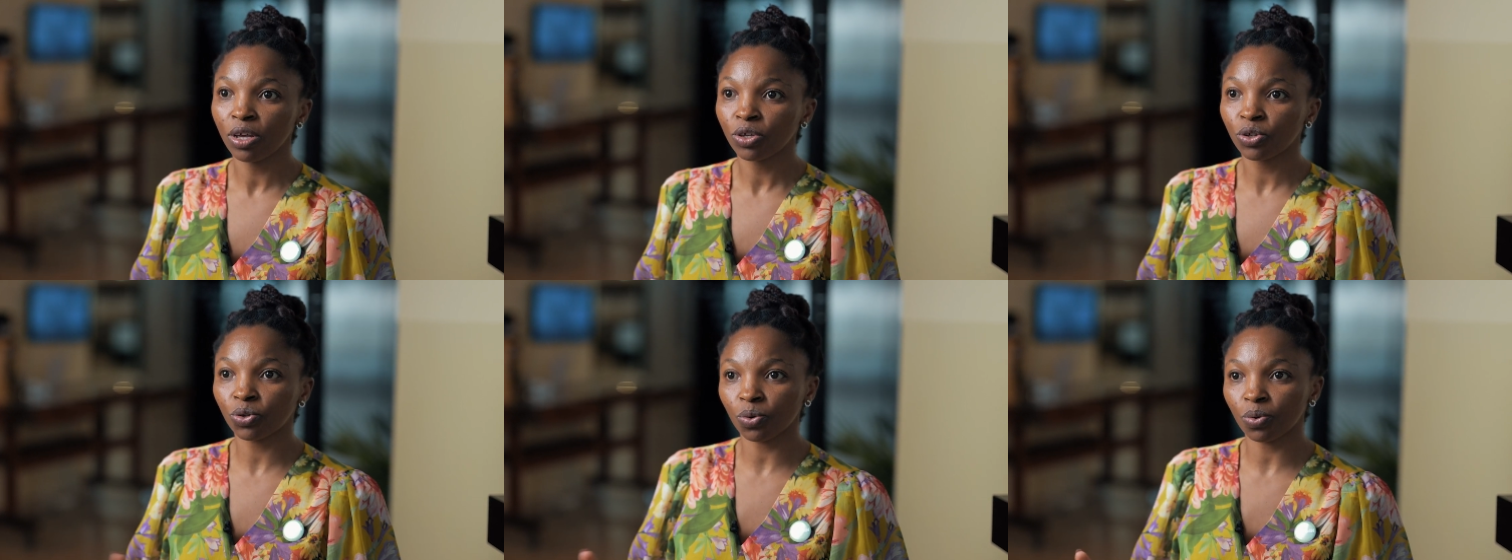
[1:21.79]

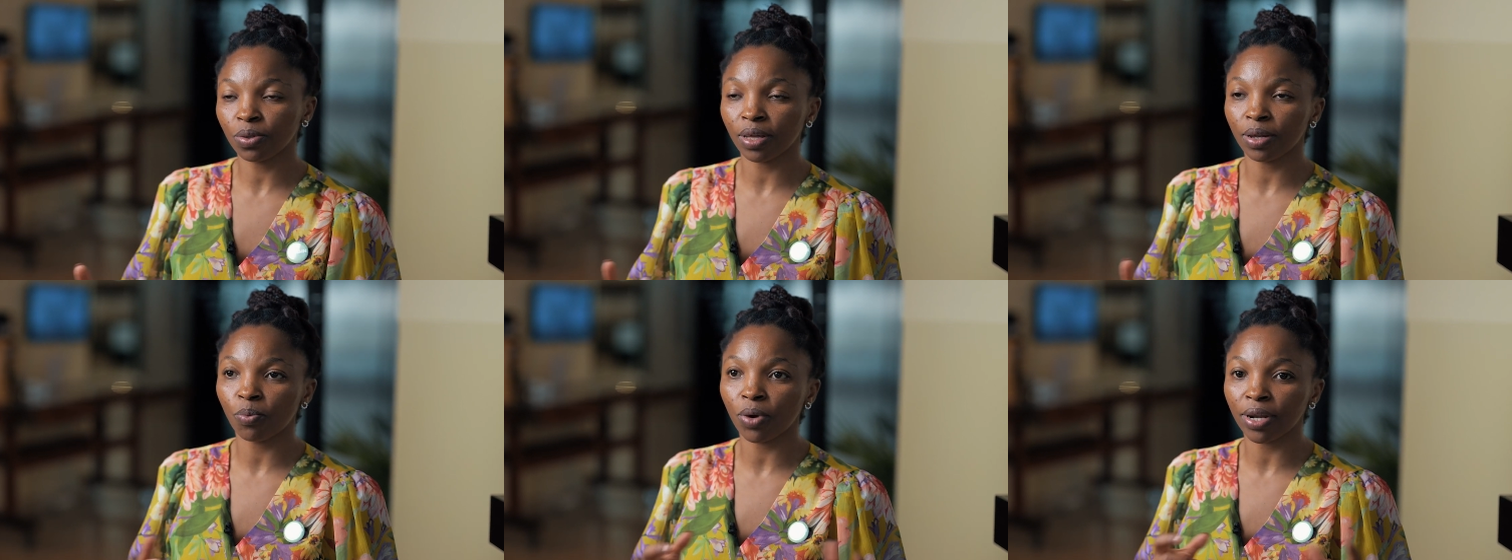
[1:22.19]
so
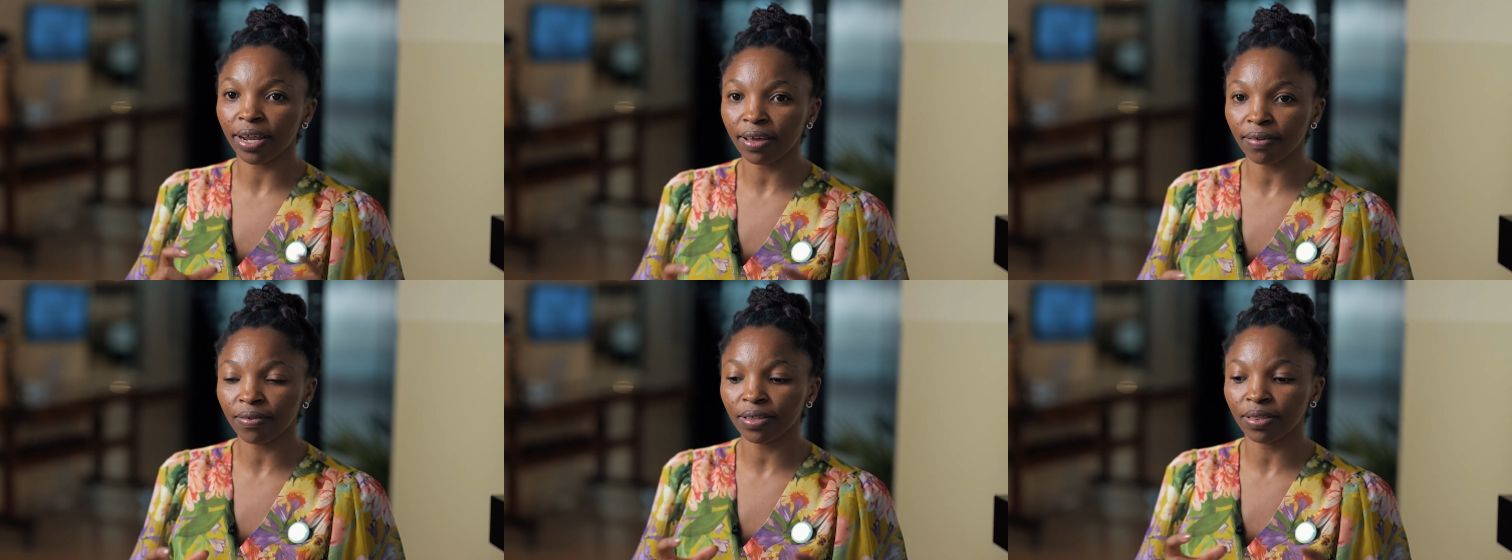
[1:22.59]
that
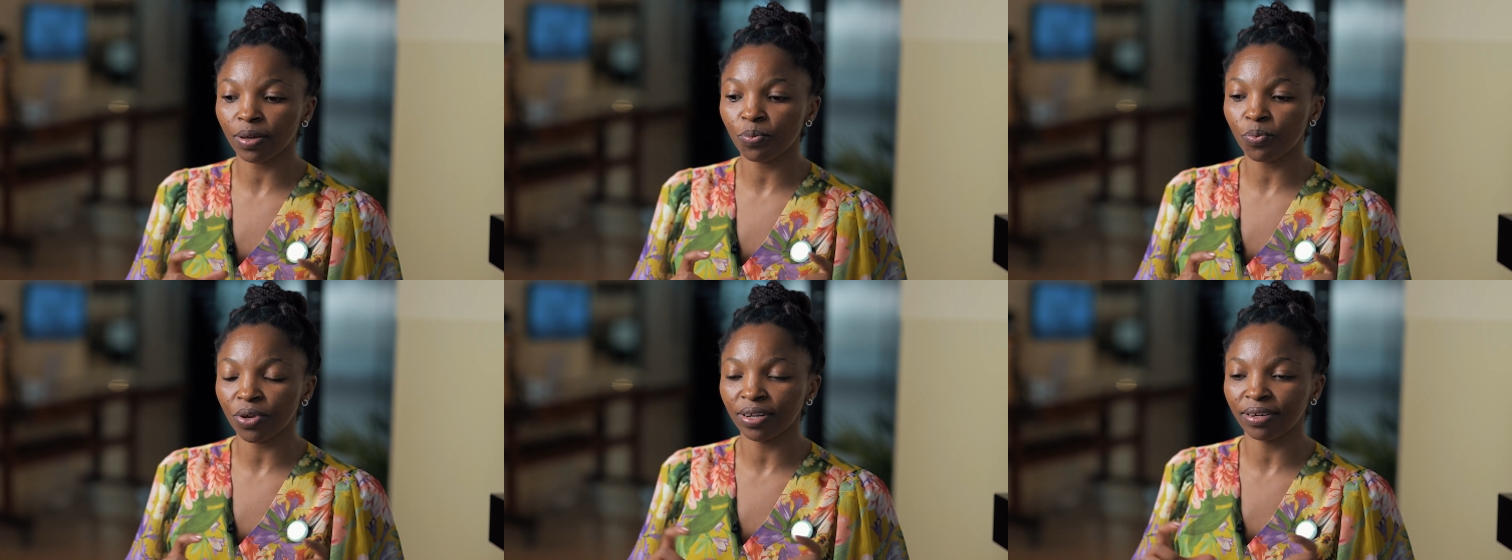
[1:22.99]
whatever
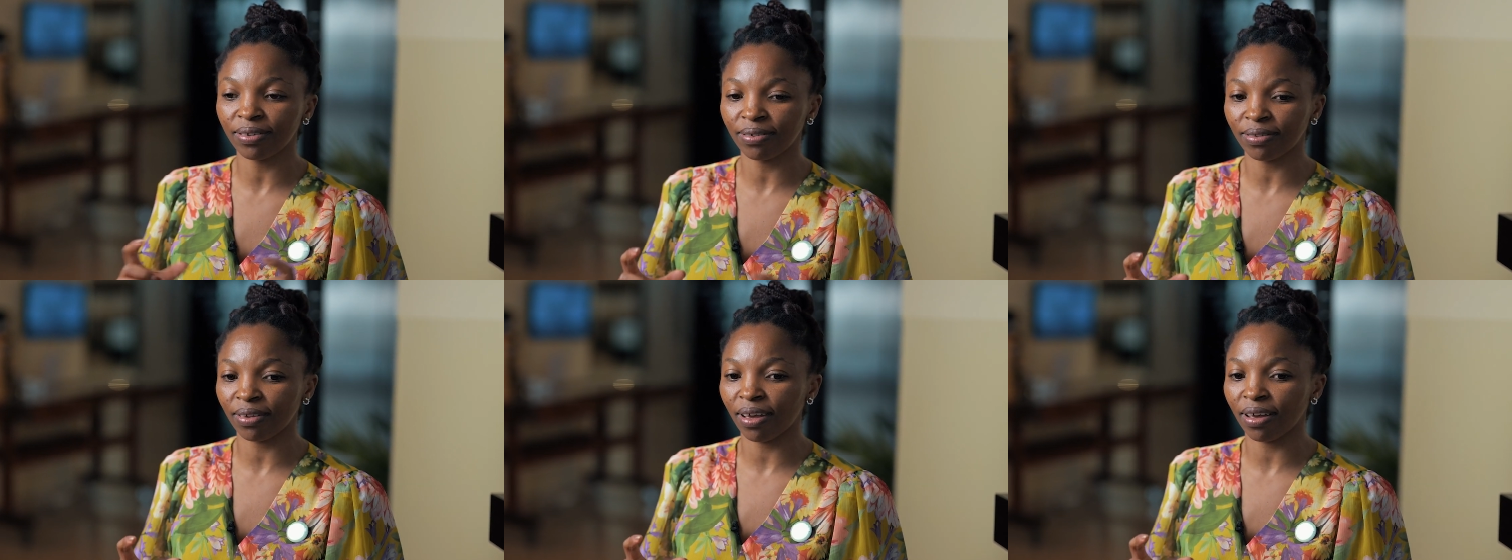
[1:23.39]
that we
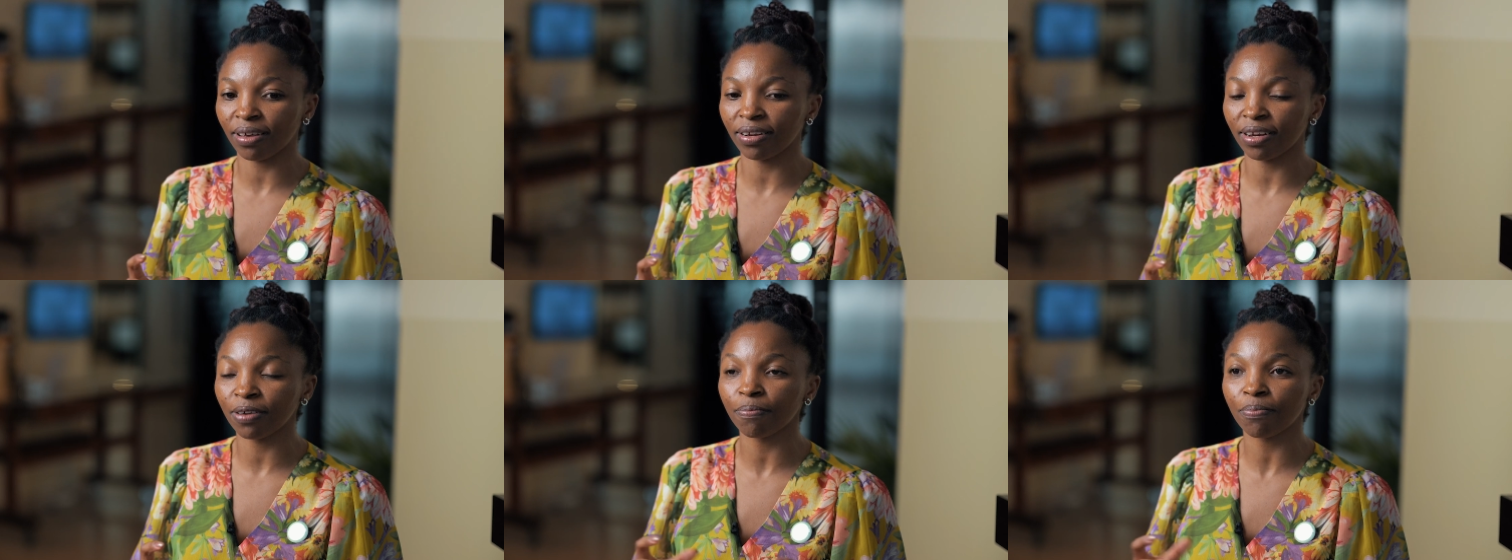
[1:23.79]

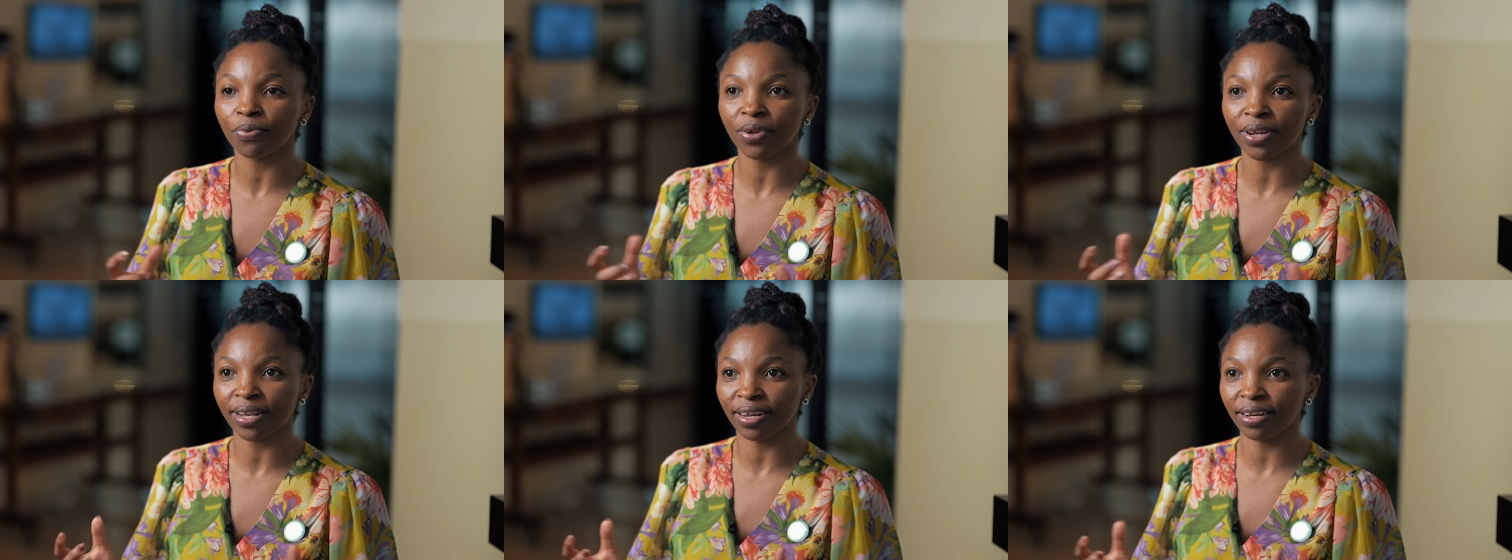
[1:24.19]
design in
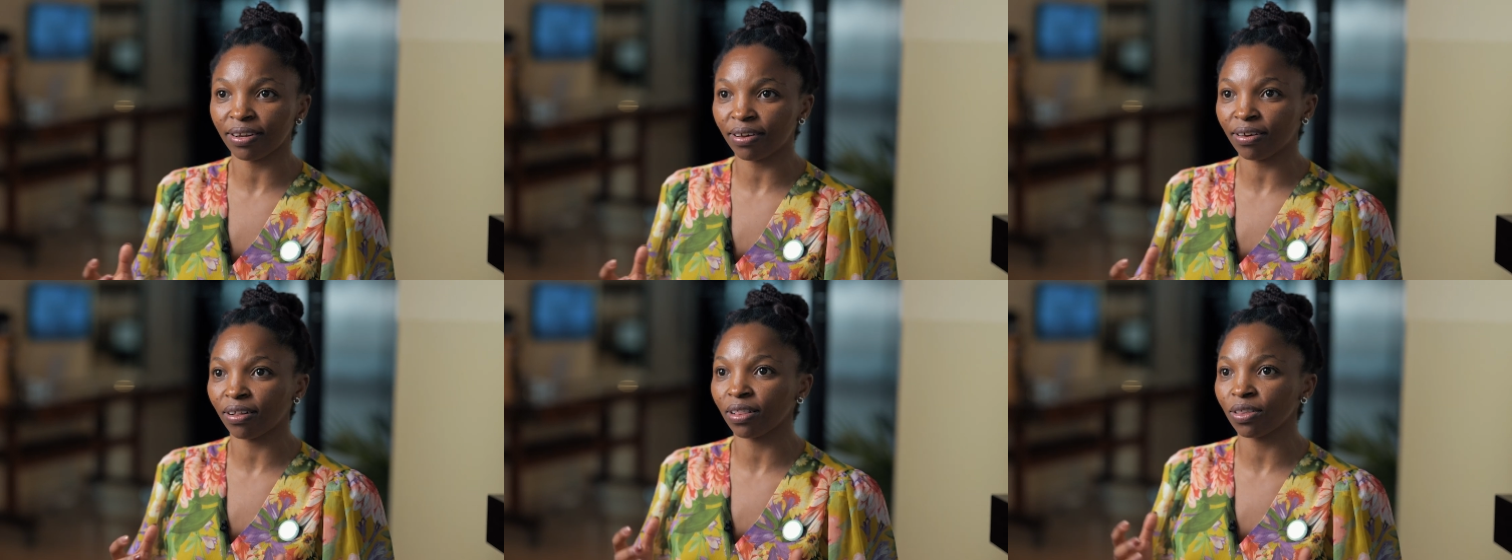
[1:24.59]

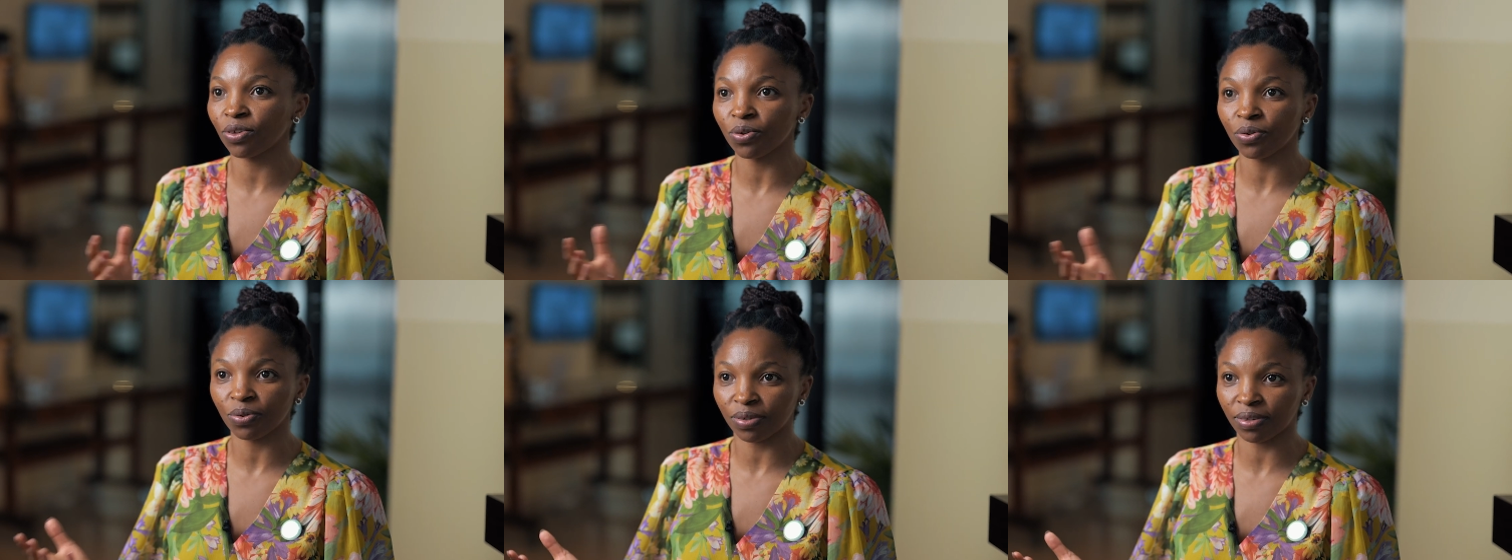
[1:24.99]
preclinical
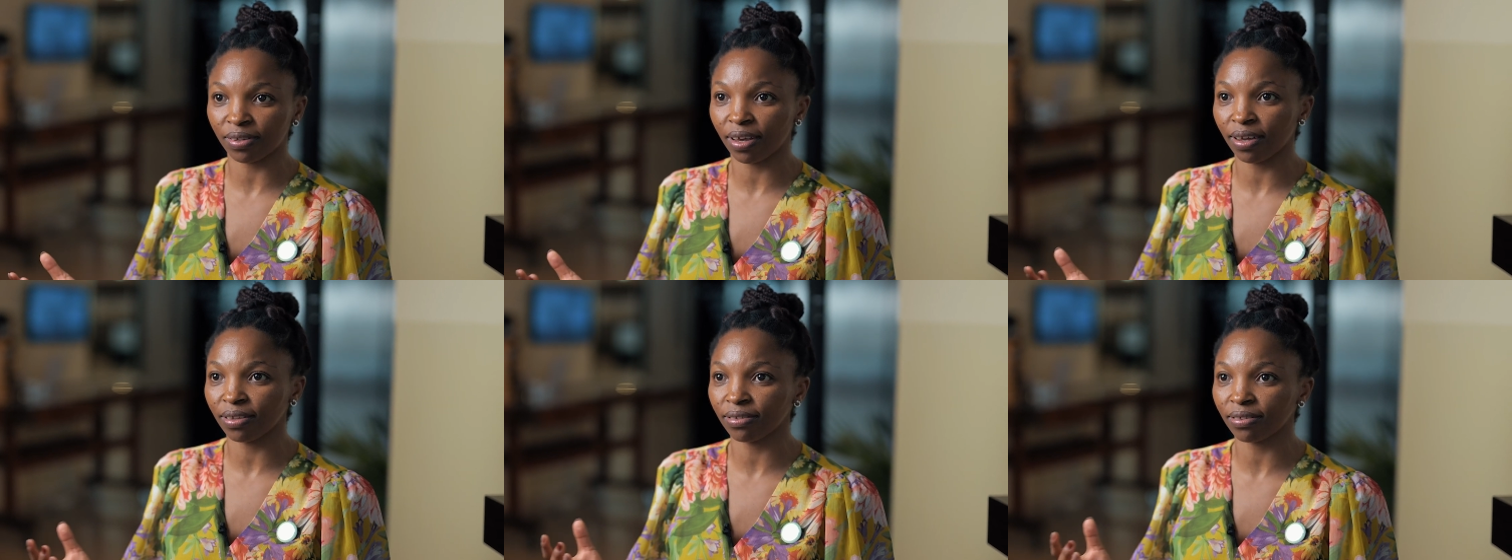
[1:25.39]

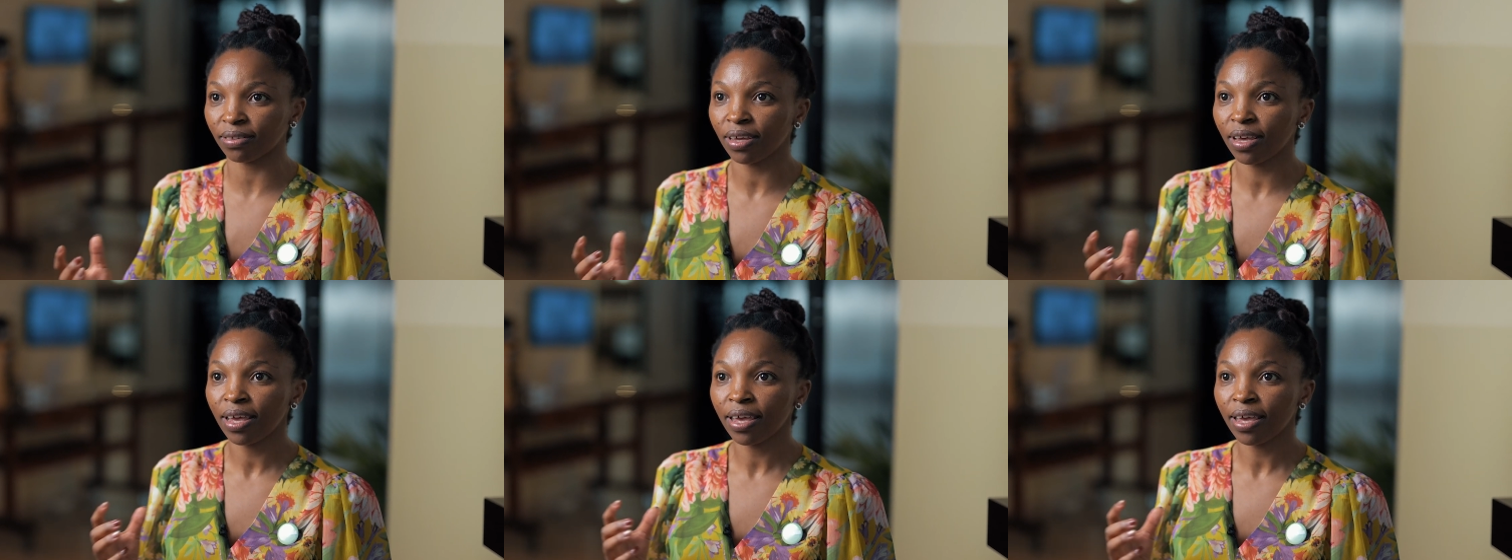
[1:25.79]
neuroscience